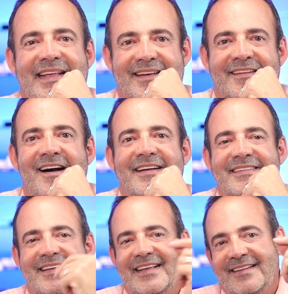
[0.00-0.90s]
and
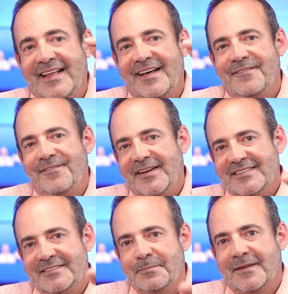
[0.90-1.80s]
locked in that
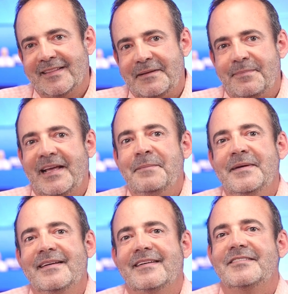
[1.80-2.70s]
fixed monthly
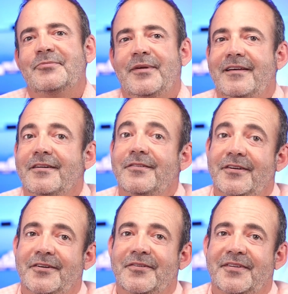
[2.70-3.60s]
payment, because we all
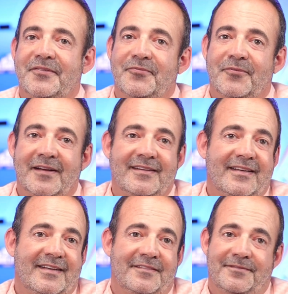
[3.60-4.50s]
know that rent
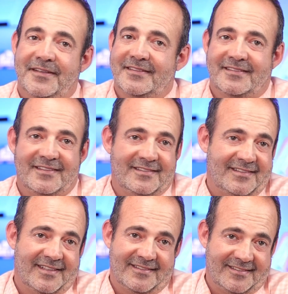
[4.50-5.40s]
ain't fixed these
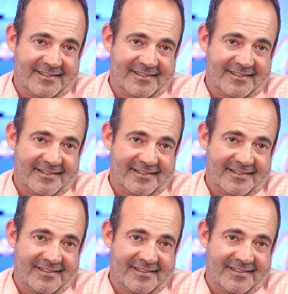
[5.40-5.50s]
days,